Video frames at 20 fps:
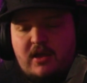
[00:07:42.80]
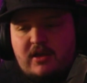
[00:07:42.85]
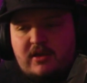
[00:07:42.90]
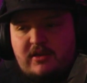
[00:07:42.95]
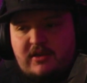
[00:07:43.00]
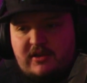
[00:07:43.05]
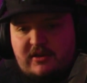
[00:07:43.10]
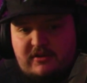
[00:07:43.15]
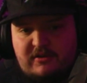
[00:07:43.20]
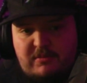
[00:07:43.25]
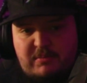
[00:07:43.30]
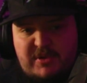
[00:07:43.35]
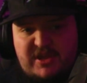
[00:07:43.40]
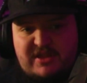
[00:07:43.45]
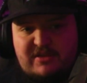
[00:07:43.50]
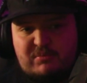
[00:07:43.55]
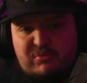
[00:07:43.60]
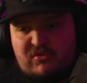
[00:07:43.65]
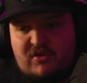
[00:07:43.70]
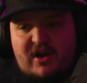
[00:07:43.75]
to be
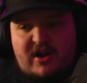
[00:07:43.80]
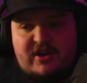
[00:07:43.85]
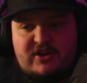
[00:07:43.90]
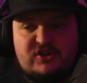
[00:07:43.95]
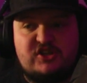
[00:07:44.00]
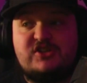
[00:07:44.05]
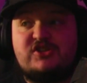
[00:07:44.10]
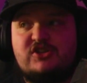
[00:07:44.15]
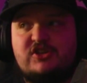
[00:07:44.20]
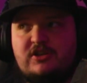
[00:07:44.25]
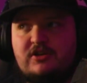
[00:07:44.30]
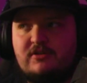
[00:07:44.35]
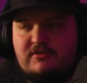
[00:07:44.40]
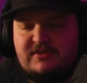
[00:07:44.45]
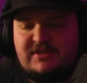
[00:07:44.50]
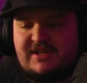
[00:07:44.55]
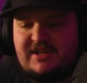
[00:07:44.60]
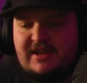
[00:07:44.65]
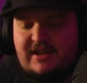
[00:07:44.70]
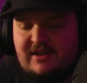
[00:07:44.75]
the prodigy she
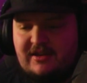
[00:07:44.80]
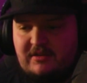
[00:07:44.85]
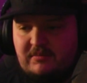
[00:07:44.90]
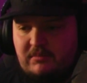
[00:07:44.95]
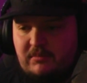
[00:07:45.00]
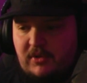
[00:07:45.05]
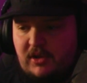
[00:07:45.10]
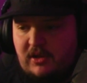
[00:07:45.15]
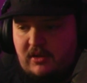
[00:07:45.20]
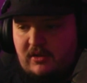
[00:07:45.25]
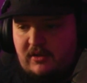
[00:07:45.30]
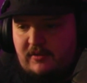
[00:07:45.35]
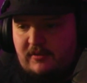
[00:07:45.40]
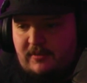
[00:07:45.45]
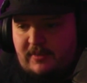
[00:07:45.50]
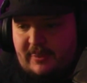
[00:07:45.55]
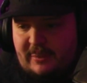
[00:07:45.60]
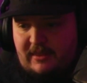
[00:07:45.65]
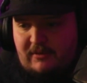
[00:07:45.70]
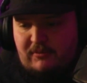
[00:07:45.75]
knows I am.
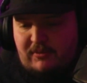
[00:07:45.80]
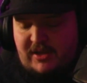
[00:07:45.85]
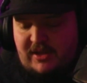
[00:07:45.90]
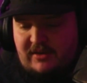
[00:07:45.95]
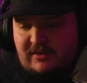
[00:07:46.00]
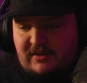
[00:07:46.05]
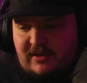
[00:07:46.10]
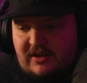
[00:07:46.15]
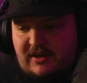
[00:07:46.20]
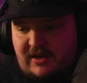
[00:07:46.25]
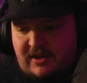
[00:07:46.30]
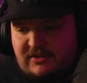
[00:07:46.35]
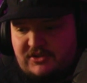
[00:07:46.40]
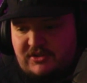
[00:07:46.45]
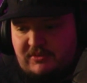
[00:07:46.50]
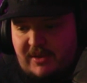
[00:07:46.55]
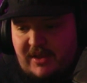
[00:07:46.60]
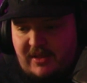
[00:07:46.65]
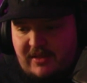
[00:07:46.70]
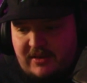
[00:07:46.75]
When in
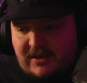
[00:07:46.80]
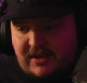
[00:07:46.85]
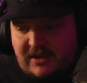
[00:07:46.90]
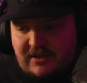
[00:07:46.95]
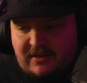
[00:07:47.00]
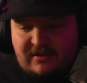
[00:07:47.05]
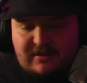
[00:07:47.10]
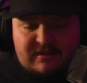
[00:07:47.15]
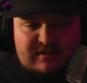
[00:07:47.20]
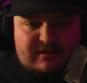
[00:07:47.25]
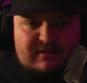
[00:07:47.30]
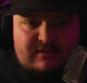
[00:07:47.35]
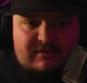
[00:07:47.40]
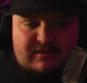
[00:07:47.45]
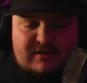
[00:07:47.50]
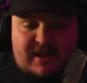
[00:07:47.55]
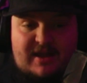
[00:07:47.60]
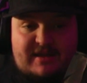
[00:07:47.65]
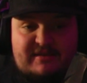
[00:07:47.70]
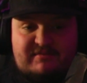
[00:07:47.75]
actuality,
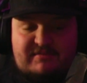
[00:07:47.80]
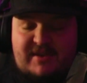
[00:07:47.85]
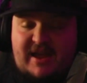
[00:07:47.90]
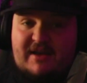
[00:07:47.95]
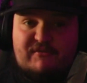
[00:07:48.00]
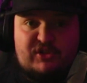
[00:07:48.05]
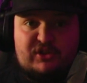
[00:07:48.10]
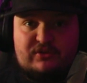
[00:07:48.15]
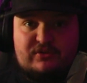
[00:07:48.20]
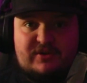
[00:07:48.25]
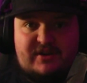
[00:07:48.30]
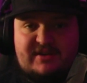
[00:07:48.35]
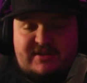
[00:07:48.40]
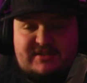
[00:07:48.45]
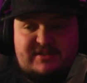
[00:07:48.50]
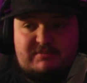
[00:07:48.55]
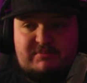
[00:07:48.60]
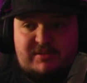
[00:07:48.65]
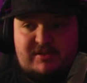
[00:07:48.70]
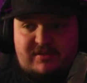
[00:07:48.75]
I have a learning
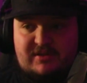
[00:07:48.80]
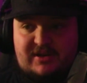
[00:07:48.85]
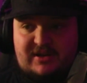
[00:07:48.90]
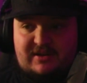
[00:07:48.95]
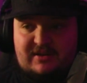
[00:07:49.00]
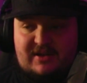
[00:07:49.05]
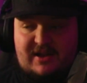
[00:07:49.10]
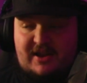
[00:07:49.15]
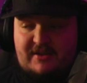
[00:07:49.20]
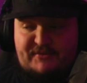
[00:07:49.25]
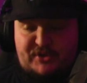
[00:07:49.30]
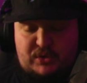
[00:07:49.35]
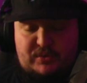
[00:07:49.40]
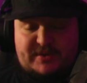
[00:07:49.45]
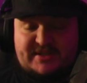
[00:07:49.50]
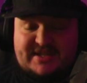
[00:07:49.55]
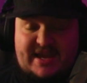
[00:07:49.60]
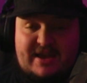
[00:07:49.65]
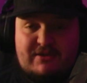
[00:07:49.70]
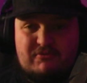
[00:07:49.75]
disability. I've
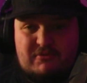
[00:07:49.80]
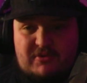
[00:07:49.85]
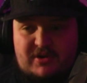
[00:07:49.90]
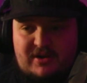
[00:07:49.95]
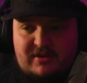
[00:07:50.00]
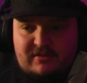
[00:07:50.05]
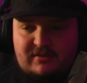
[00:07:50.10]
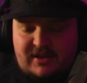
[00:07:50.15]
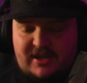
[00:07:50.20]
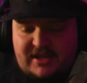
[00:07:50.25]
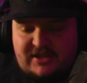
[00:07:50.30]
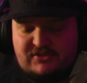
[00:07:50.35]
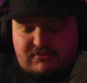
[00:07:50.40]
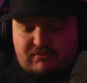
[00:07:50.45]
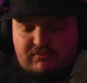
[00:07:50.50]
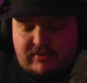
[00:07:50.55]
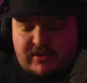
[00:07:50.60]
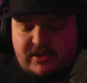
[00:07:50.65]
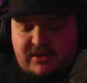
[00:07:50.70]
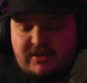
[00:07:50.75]
always had one. It's
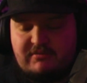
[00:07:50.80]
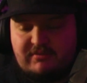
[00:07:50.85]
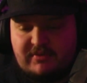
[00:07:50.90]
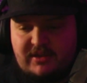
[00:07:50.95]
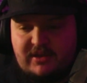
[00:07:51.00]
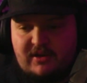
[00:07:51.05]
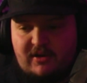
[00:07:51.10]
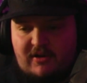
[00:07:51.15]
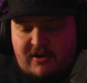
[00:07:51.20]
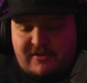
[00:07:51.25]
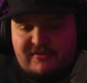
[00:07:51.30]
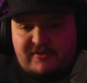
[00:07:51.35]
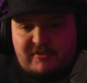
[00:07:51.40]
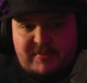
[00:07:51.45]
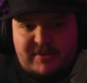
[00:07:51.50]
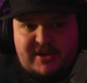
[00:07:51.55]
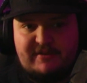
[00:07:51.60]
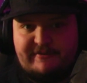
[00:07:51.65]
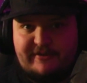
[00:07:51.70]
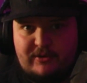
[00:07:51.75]
really, really hard for
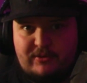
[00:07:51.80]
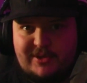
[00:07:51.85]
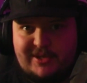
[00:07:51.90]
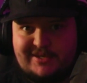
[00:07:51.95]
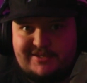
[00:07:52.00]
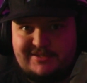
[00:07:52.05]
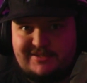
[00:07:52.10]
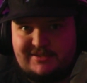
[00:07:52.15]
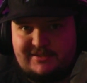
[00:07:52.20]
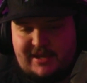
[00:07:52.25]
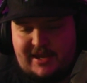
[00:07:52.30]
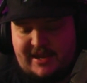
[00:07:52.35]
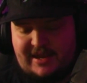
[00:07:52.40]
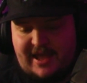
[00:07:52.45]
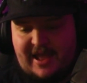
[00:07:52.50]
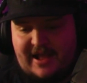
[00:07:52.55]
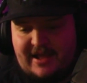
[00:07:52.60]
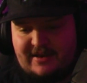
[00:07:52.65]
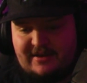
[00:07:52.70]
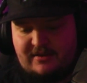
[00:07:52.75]
me to focus. I
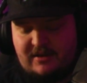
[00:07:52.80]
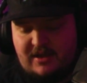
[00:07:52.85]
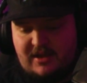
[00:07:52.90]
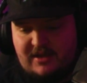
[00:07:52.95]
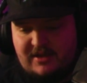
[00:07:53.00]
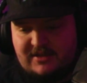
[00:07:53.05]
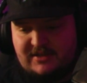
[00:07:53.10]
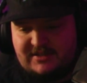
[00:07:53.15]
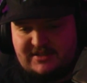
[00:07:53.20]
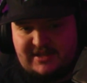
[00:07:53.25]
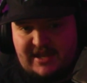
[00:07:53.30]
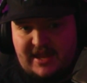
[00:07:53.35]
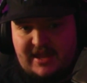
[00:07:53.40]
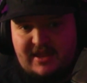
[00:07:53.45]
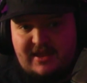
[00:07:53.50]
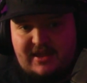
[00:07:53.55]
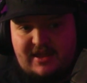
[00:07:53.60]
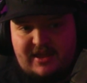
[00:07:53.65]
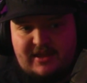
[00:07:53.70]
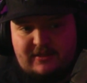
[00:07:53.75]
can't sit
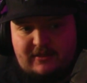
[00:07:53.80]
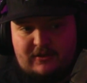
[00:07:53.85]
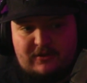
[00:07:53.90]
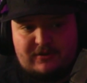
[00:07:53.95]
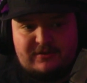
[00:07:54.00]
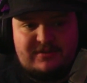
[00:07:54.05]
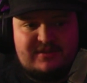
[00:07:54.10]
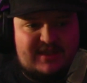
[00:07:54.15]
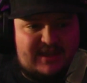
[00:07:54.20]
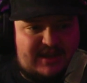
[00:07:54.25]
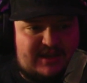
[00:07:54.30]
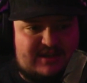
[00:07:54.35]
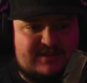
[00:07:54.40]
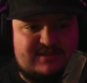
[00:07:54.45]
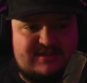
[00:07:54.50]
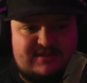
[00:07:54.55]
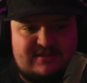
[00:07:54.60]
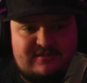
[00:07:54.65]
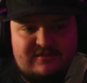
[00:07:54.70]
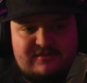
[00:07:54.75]
and learn things